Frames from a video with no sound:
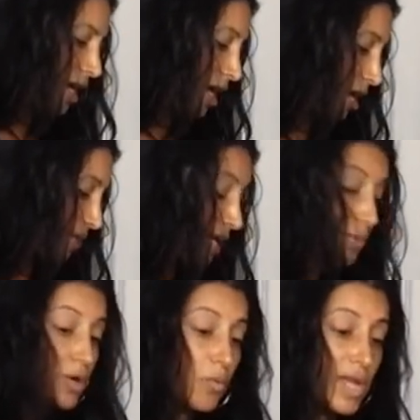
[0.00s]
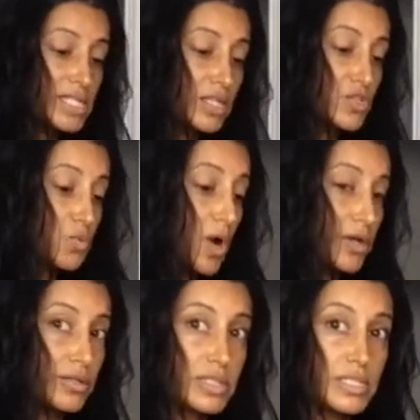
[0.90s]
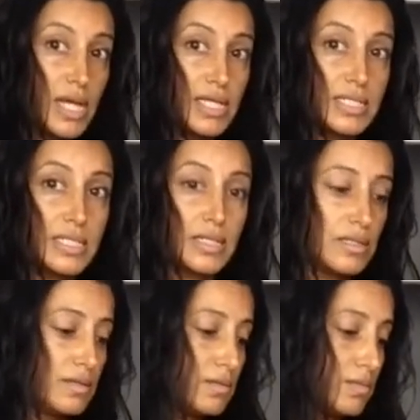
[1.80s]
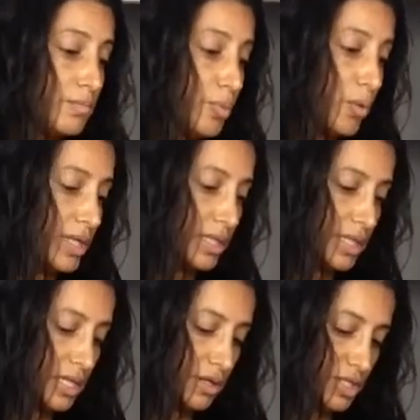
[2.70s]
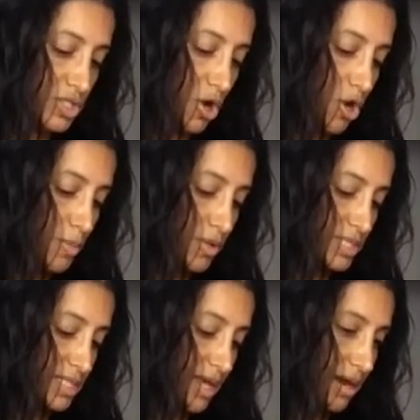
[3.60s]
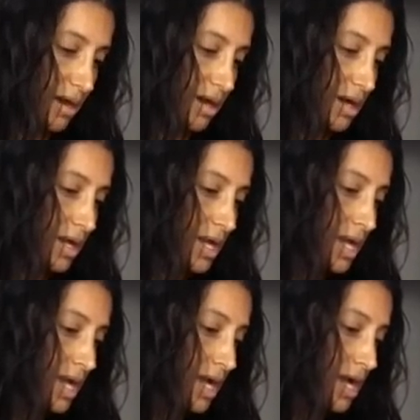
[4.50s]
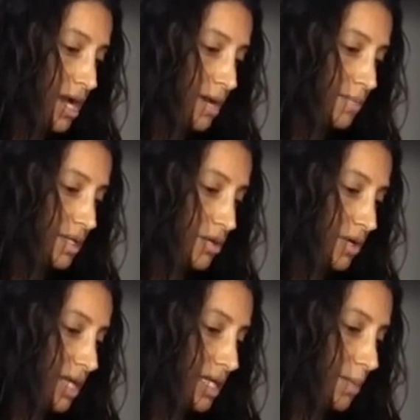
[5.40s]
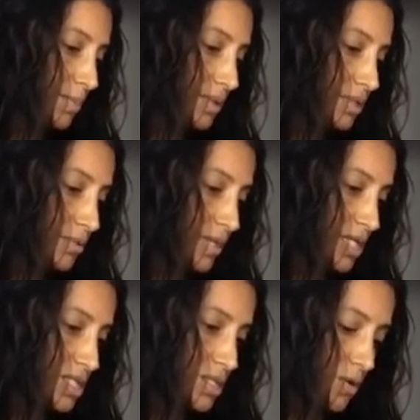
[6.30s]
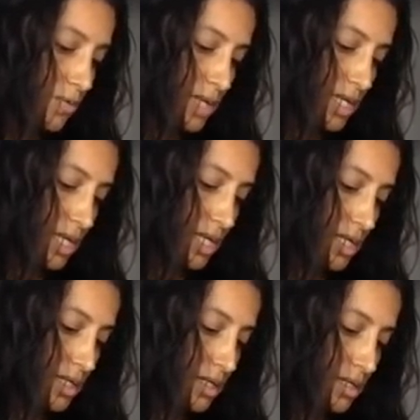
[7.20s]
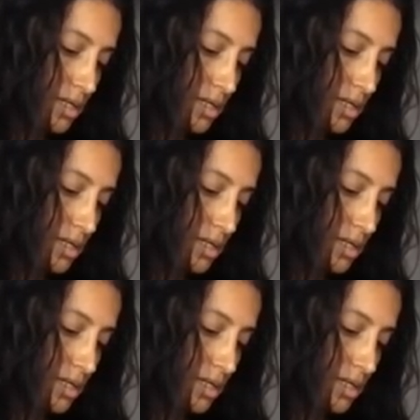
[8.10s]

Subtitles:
And I'm gonna wait till this water's nice and boiling here. It's almost there. I'm gonna crank it up a little bit so we can